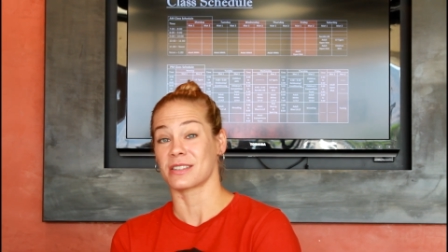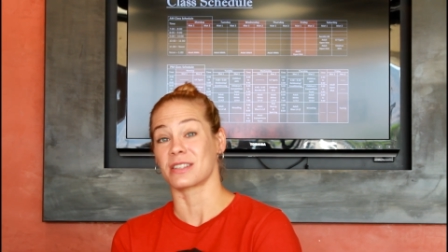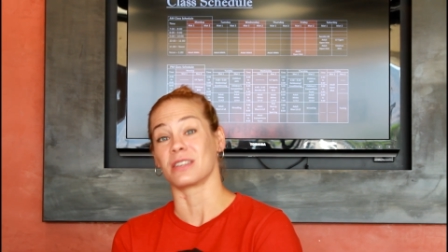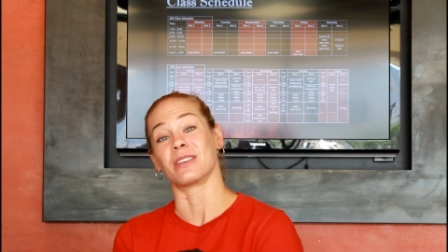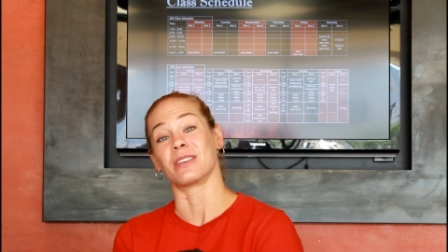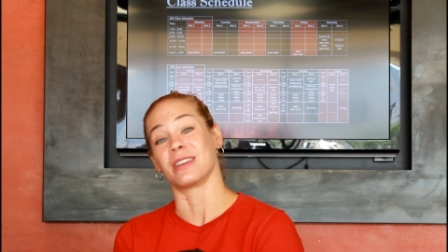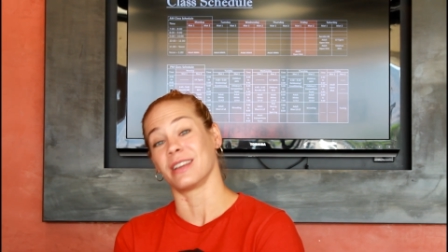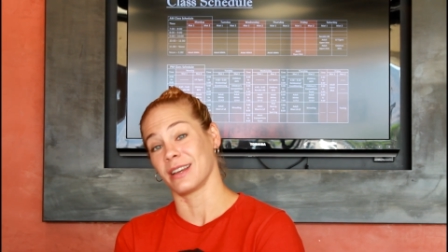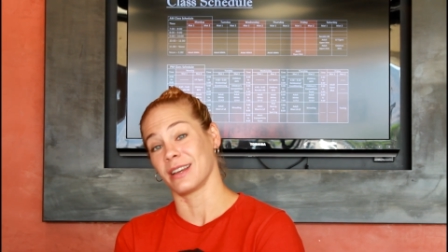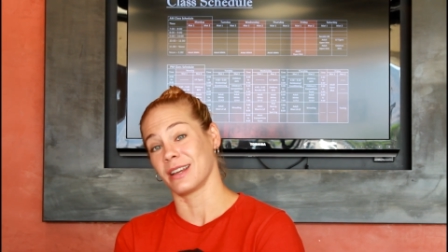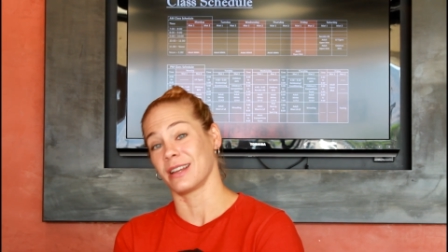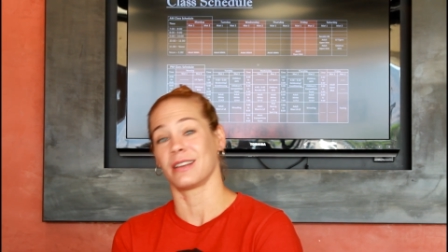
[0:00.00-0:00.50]
So
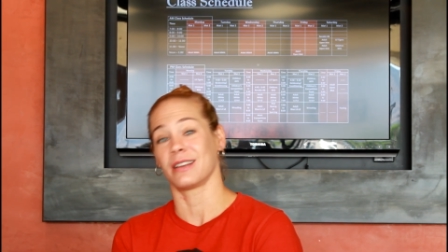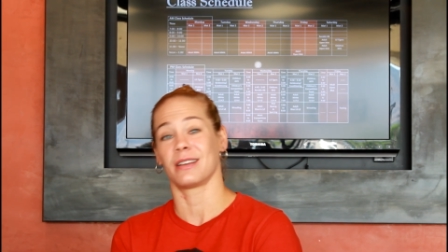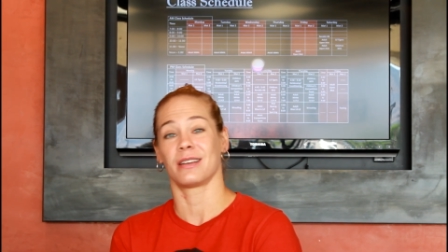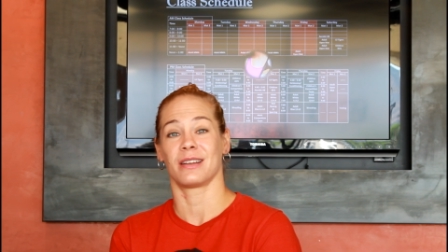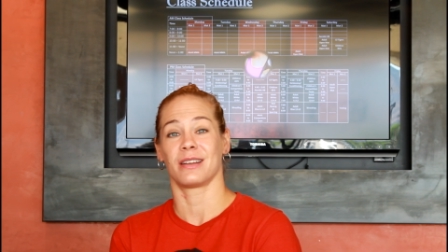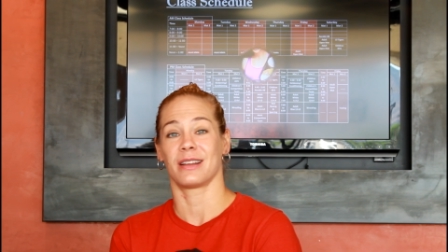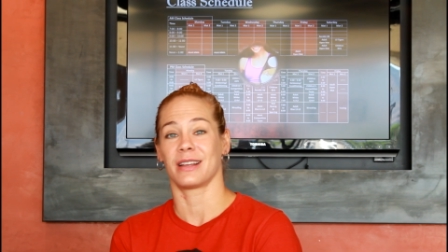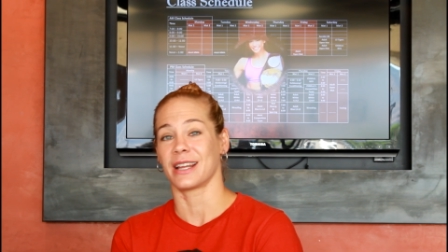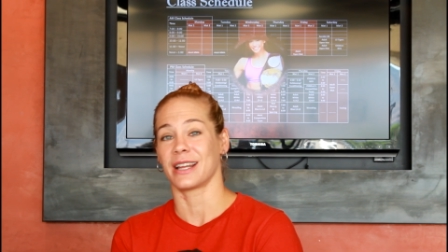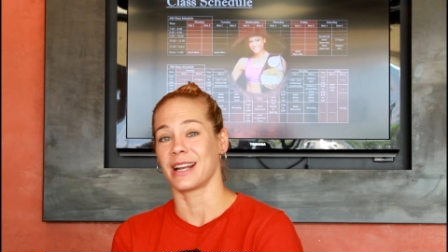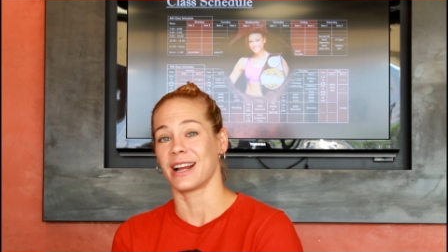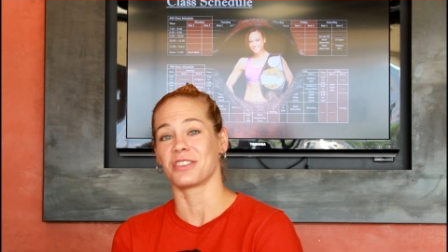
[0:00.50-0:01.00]

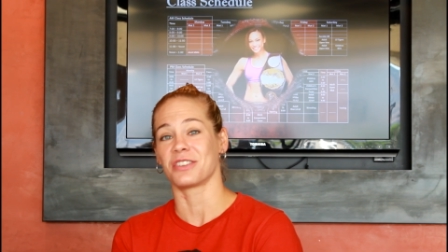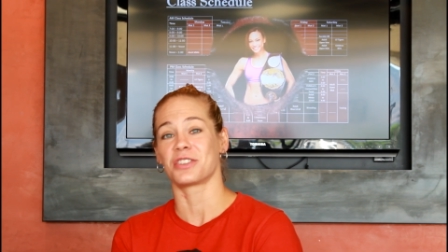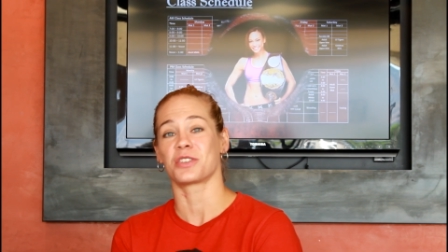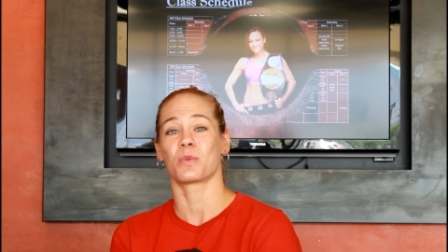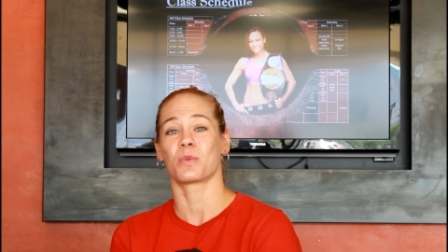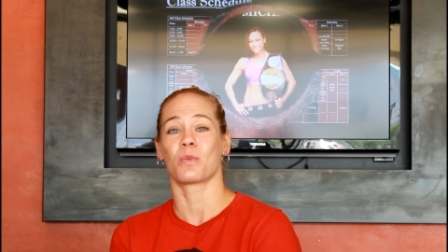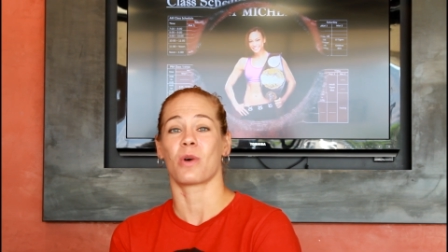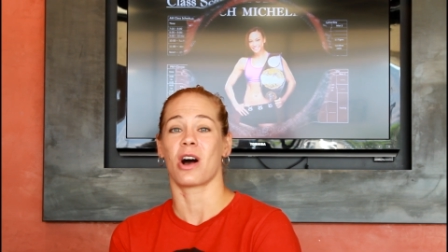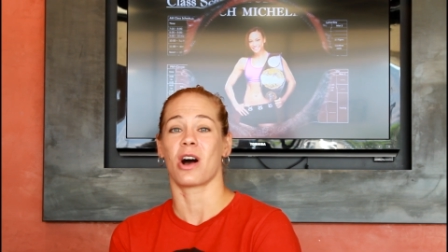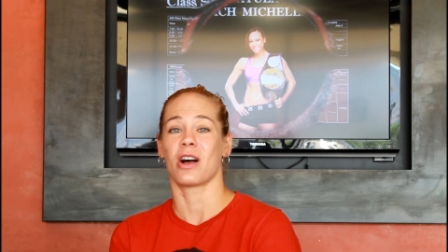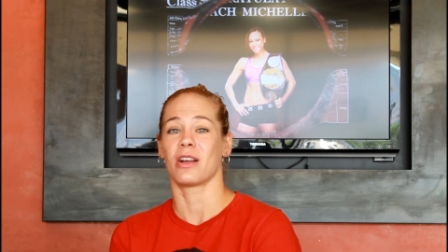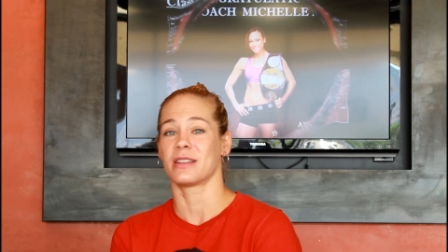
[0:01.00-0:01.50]
get out
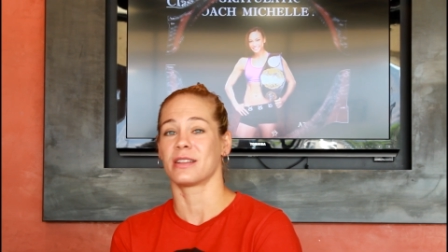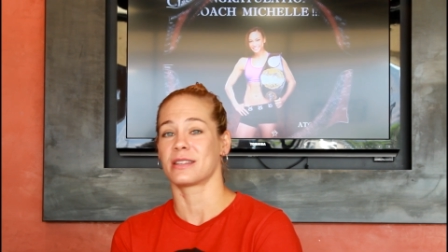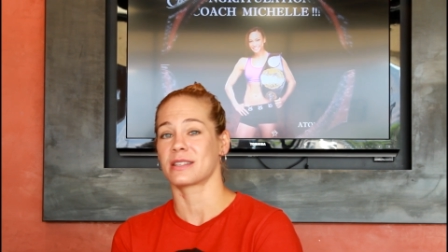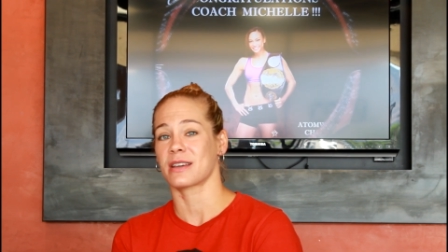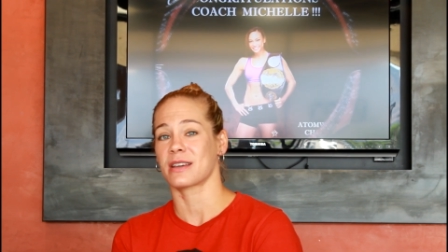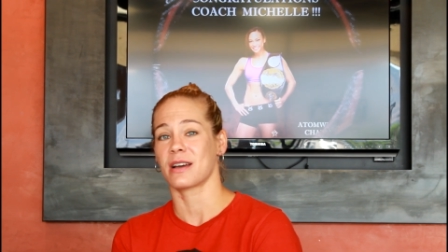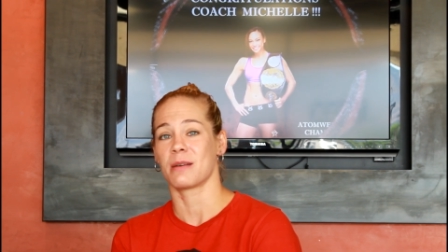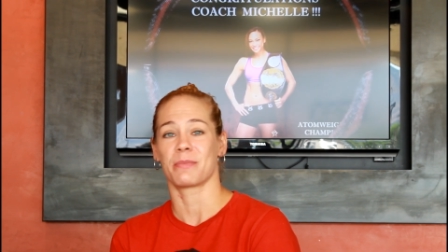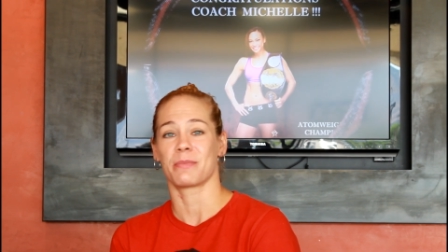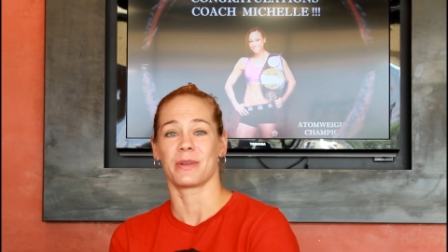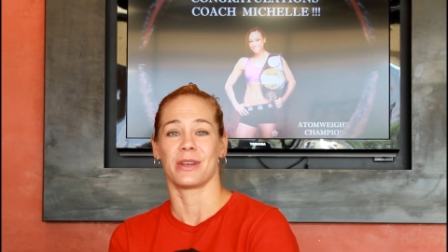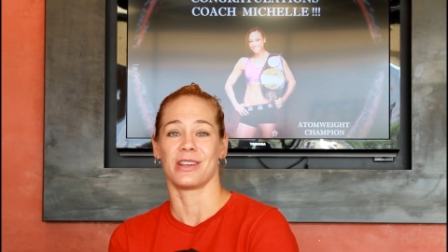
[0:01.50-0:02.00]
your wallets,
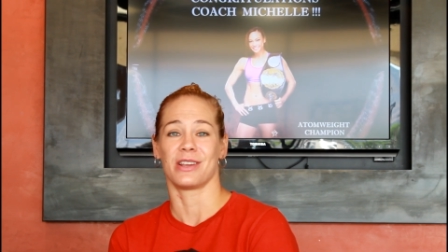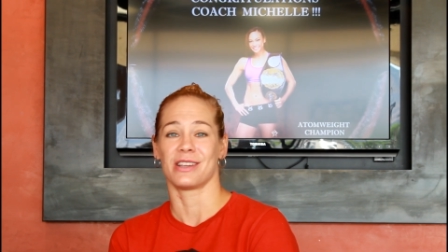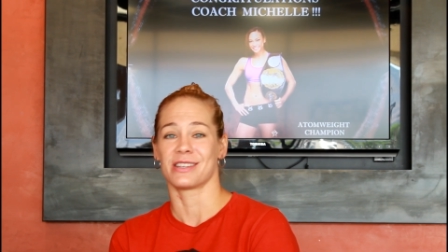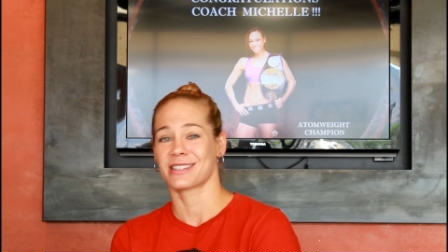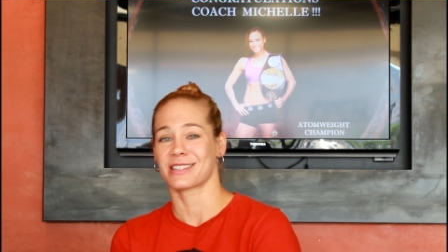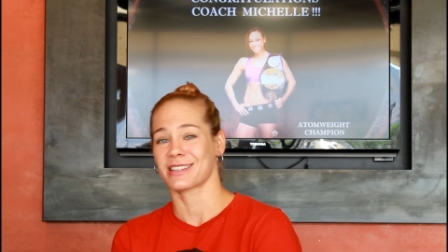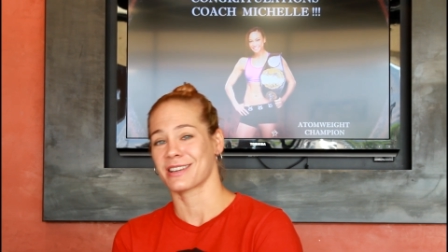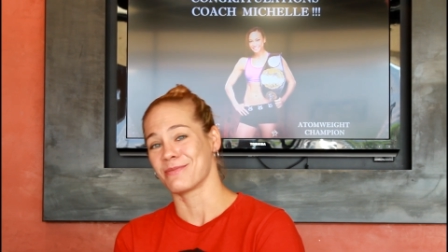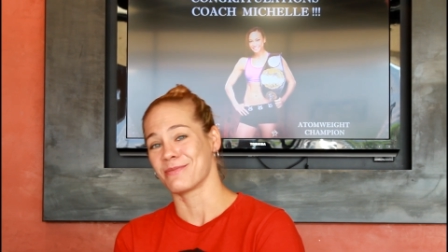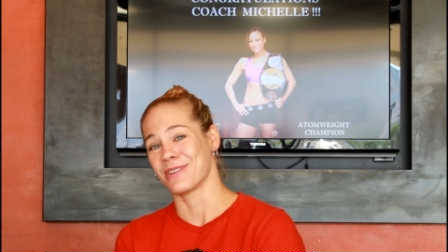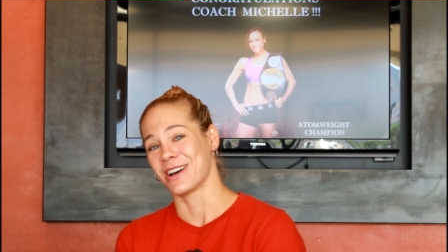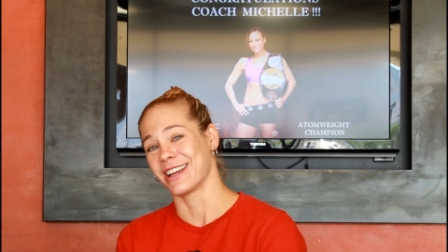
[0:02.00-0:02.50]

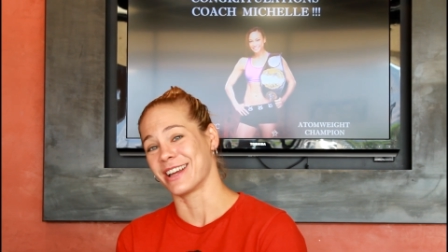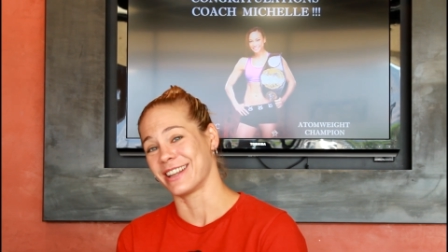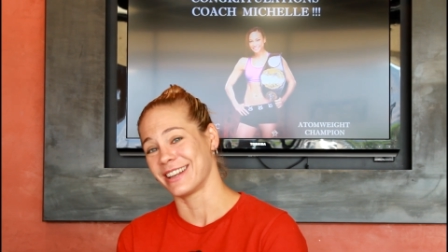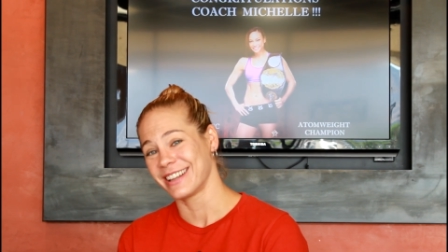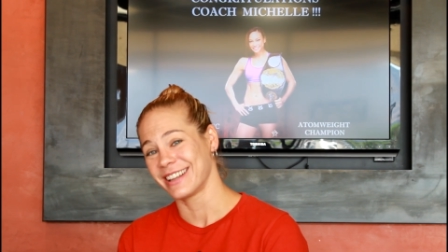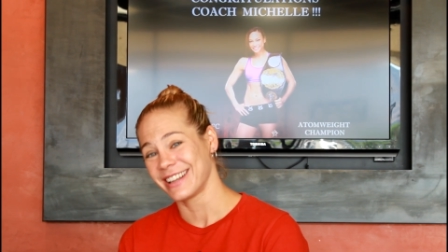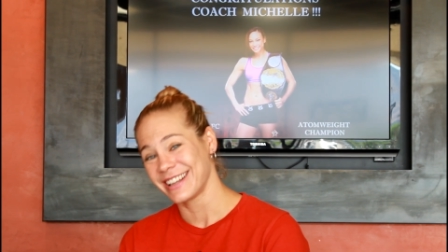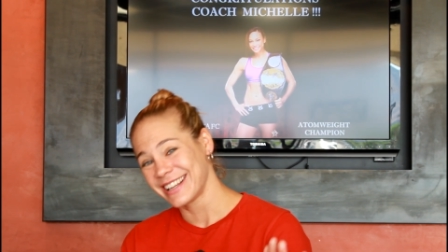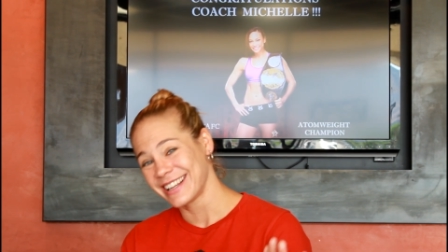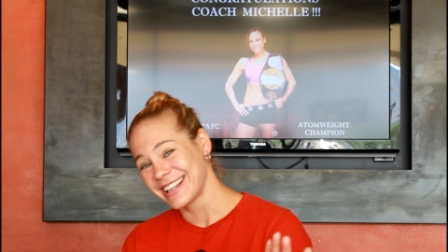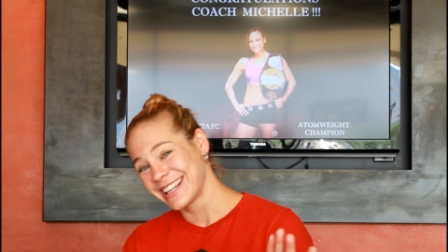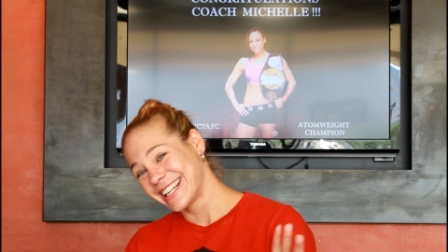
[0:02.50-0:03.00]
companies. Come
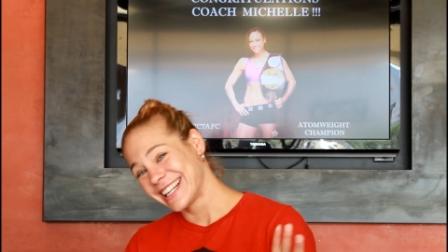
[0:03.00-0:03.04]
on.